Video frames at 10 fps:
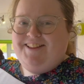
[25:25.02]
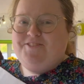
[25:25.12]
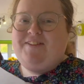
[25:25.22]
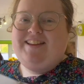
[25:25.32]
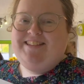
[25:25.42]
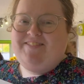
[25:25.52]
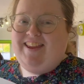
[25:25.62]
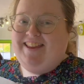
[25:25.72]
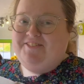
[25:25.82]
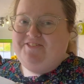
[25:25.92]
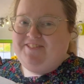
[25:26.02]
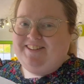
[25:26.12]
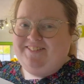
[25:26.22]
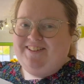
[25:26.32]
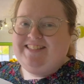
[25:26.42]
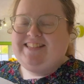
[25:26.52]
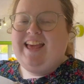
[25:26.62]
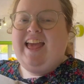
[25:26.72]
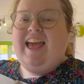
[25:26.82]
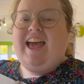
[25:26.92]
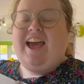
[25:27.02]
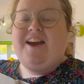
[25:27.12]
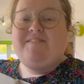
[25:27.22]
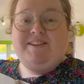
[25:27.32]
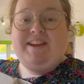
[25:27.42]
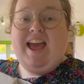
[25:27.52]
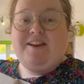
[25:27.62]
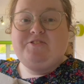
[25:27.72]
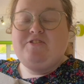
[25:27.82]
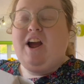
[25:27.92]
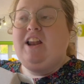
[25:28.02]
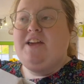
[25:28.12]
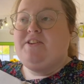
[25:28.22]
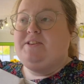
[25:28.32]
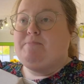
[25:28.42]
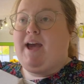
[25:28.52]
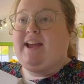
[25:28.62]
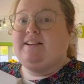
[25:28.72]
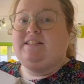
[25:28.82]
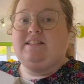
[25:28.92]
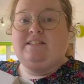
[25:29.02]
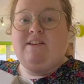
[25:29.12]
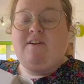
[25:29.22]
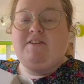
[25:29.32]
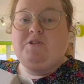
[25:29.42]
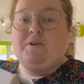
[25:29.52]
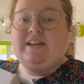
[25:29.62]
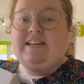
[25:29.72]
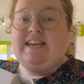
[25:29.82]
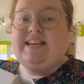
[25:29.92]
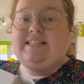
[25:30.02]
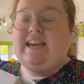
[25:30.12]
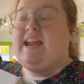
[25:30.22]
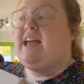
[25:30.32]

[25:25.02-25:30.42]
You're just making all the noise. And yeah, it was really, I like those bags. They're very quick and easy.